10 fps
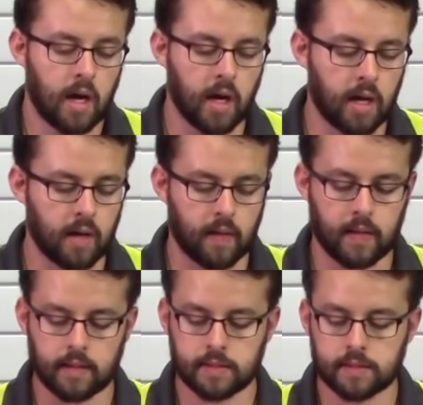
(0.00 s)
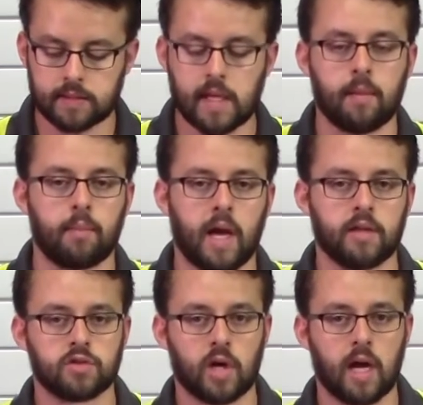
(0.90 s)
uh, set by
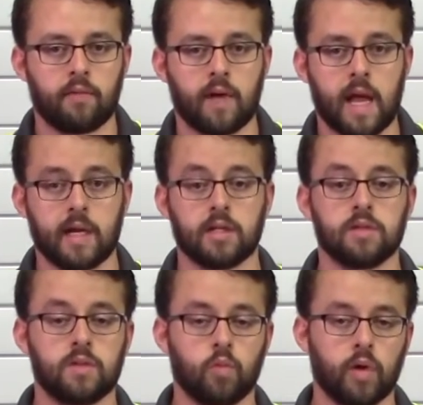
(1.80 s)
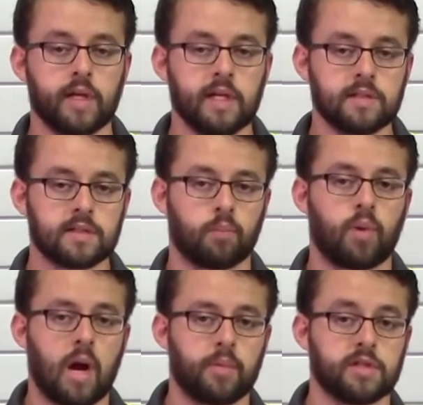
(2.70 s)
the drive and it would need some
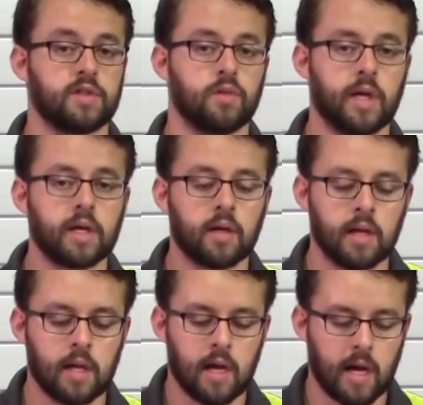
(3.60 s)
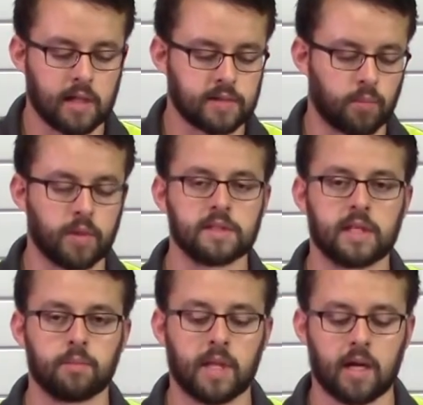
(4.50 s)
proper tuning. Uh, so please
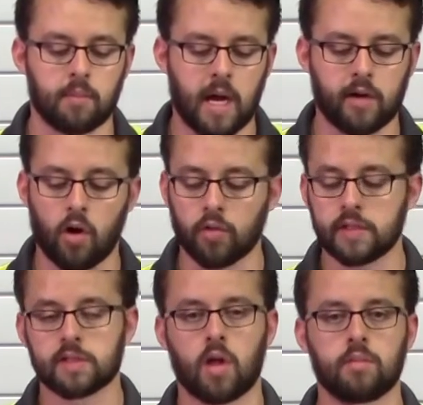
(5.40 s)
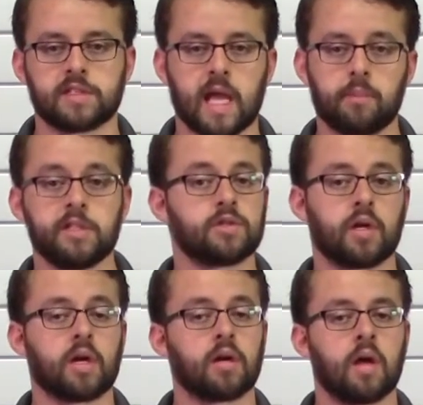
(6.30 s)
keep that in mind. All these alarms can be
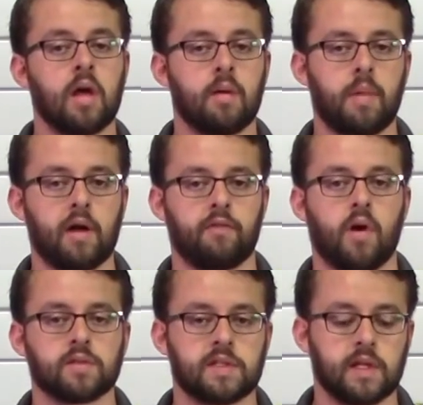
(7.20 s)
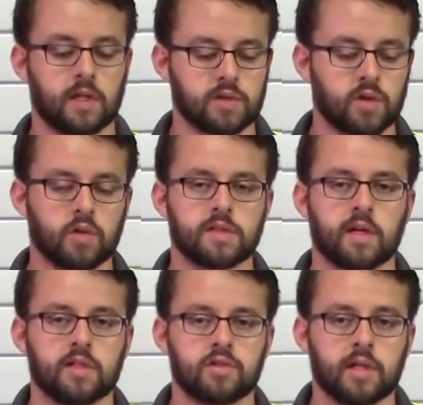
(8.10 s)
triggered by faulty control
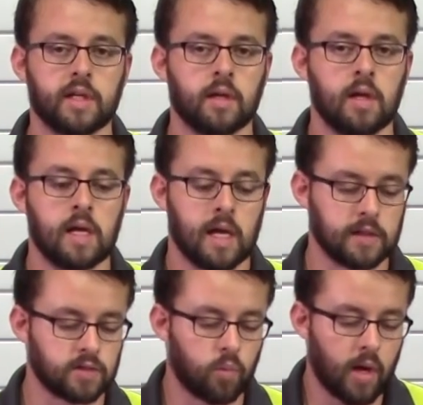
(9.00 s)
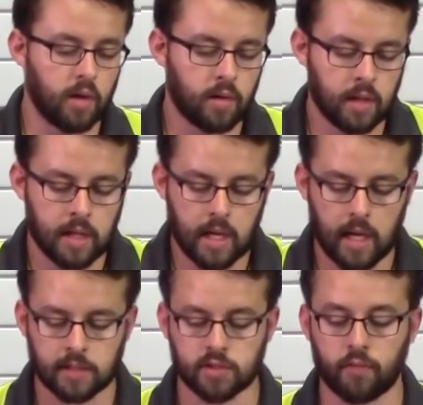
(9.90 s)
circuitry as well.
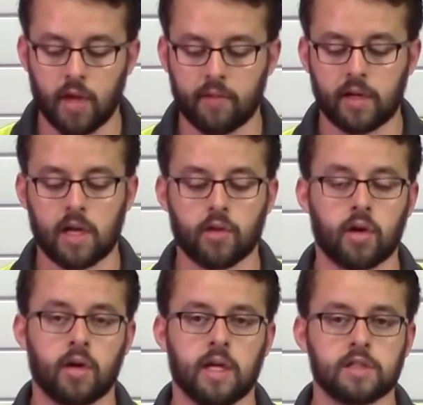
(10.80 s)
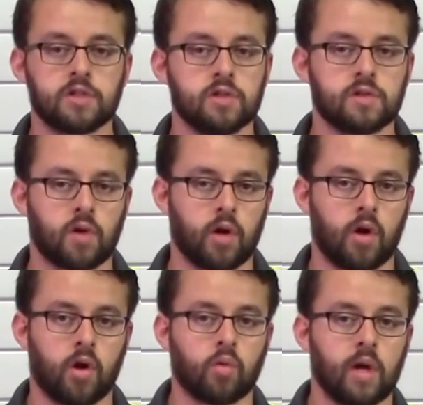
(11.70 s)
Uh, so if you have any other issues
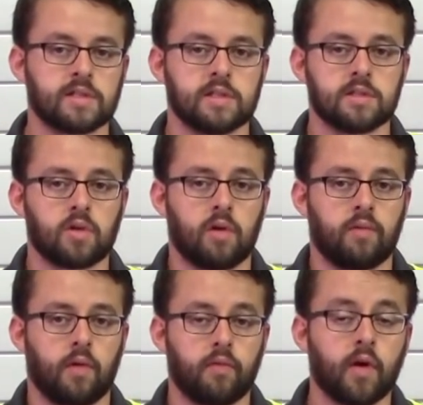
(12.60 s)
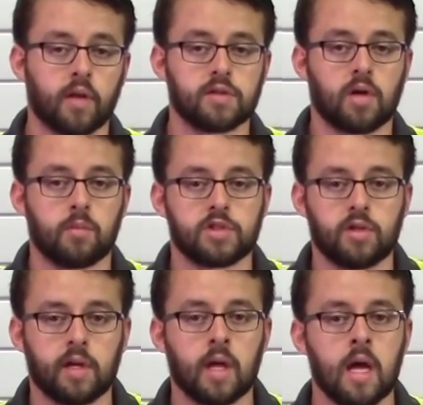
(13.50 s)
or, or, questions or for further
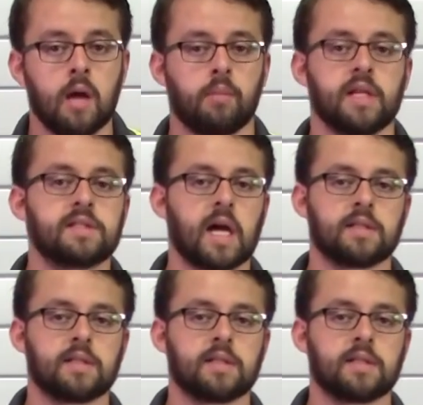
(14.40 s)
troubleshooting, please